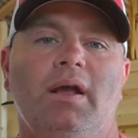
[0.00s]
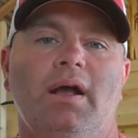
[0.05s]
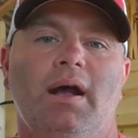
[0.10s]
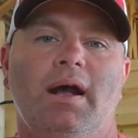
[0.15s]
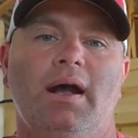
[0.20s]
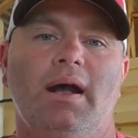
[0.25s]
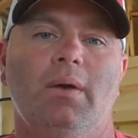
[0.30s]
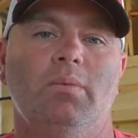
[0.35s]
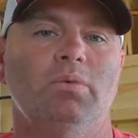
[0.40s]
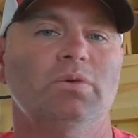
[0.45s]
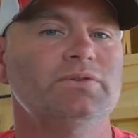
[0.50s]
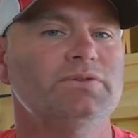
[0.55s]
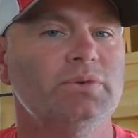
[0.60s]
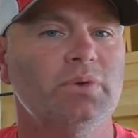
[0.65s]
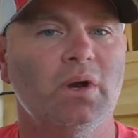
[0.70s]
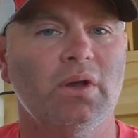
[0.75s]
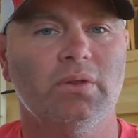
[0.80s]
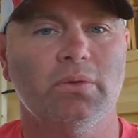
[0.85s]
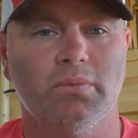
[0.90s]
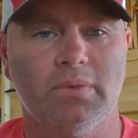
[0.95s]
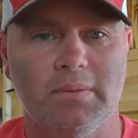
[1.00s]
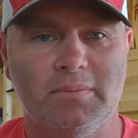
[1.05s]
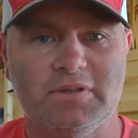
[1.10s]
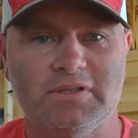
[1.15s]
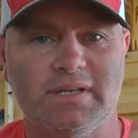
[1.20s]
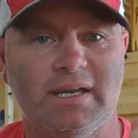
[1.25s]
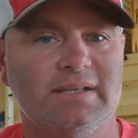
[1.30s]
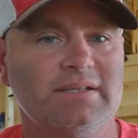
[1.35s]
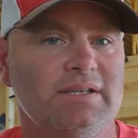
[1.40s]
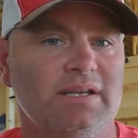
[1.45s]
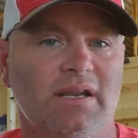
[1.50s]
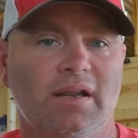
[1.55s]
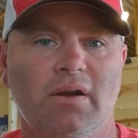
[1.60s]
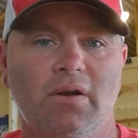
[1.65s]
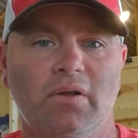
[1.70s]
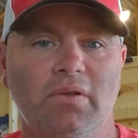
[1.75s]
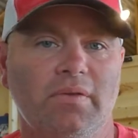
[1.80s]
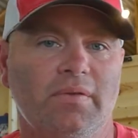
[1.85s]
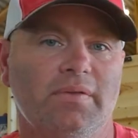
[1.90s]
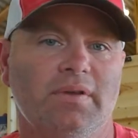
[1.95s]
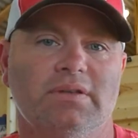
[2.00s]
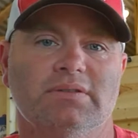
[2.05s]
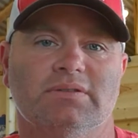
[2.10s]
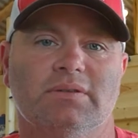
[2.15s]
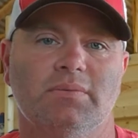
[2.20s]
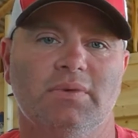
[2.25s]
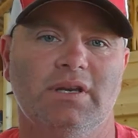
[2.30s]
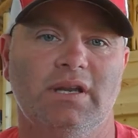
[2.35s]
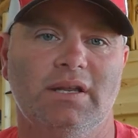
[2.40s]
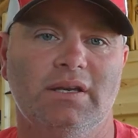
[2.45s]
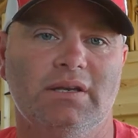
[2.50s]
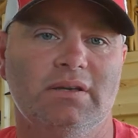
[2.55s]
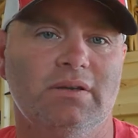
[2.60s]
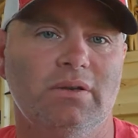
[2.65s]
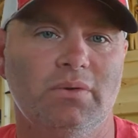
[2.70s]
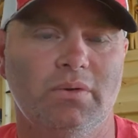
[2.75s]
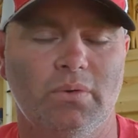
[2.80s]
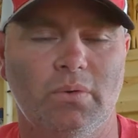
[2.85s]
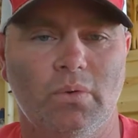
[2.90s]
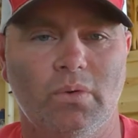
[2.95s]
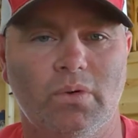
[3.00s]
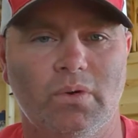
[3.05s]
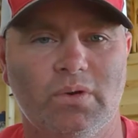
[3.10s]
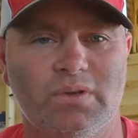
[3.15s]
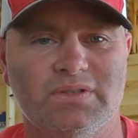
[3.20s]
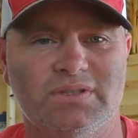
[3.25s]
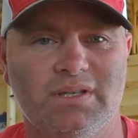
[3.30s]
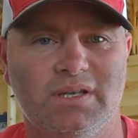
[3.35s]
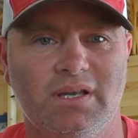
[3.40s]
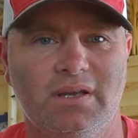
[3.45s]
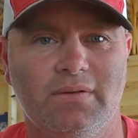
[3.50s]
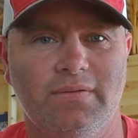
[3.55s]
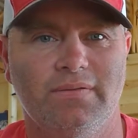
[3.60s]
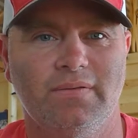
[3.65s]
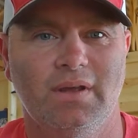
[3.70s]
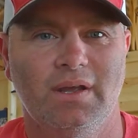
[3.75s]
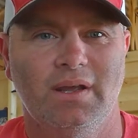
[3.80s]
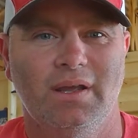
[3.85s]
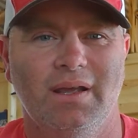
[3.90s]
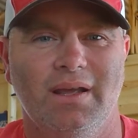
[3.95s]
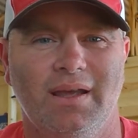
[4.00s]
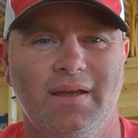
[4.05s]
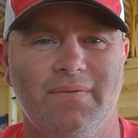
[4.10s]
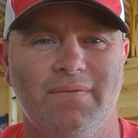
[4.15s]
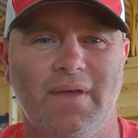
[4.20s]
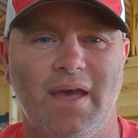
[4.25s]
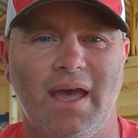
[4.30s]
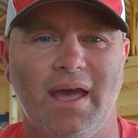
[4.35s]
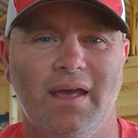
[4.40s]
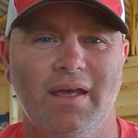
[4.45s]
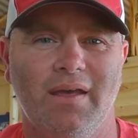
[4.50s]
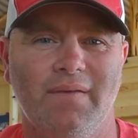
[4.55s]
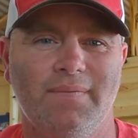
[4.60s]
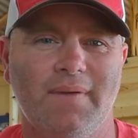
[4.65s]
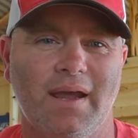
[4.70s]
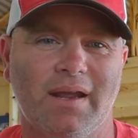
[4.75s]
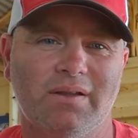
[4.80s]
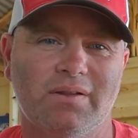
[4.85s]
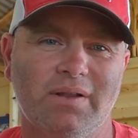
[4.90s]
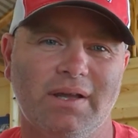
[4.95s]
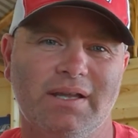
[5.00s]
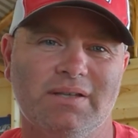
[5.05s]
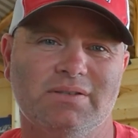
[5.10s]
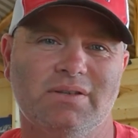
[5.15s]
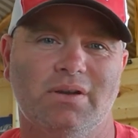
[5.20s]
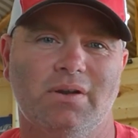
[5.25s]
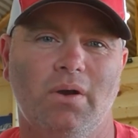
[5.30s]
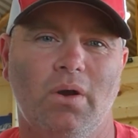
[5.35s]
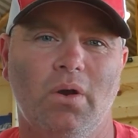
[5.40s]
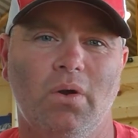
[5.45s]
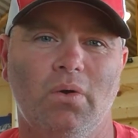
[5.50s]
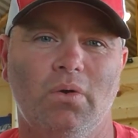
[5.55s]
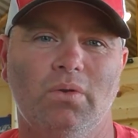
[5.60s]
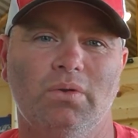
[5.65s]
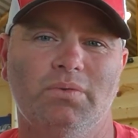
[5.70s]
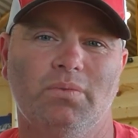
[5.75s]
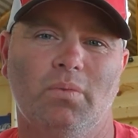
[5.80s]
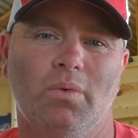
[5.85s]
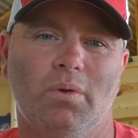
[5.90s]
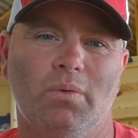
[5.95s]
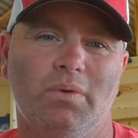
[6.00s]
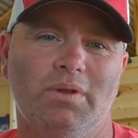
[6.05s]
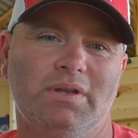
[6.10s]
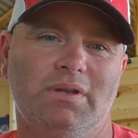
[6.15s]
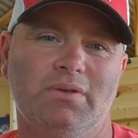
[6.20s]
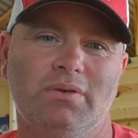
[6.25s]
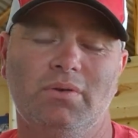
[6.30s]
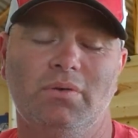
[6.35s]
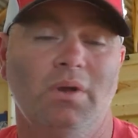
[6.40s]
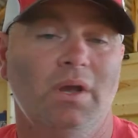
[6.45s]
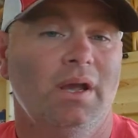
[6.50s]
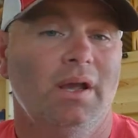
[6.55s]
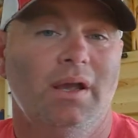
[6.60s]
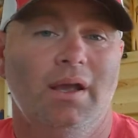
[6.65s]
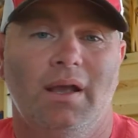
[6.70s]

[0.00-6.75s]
We'll do all the ribbon testing and all the things that we need to do in order to see if that clay is going to hold and what we do.